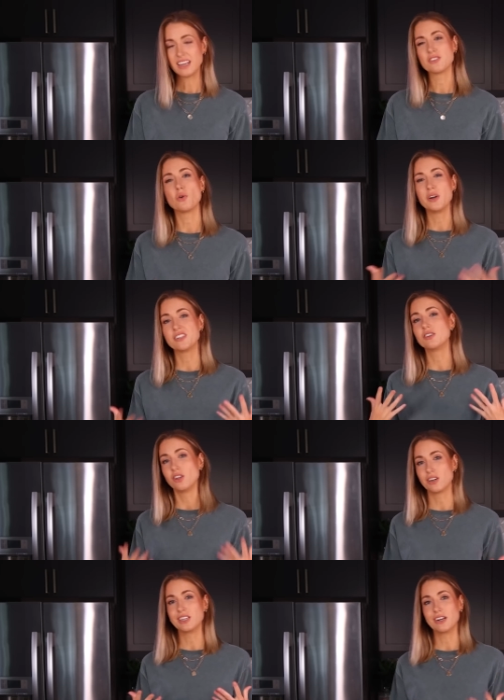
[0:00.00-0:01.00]
Like it's going to
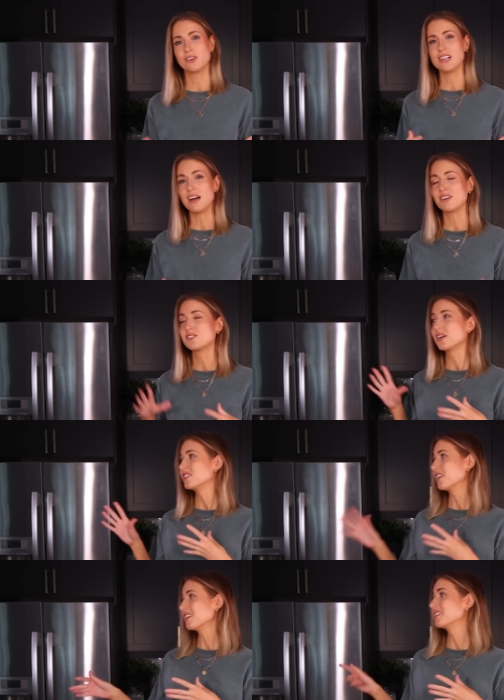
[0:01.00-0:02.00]
look a little cloudy. So I
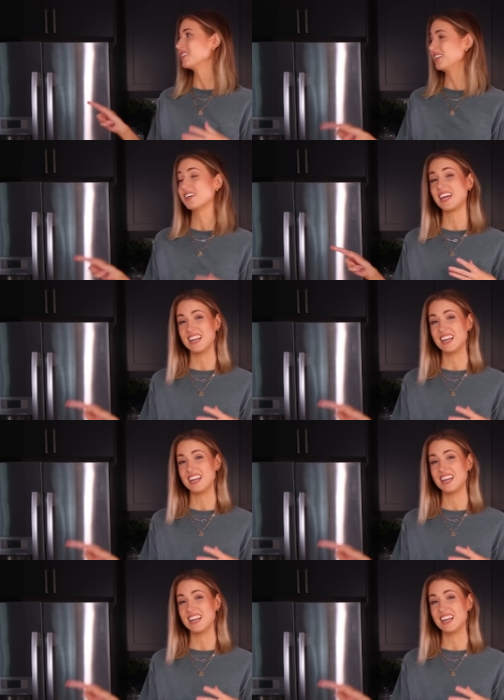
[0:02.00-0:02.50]
started to look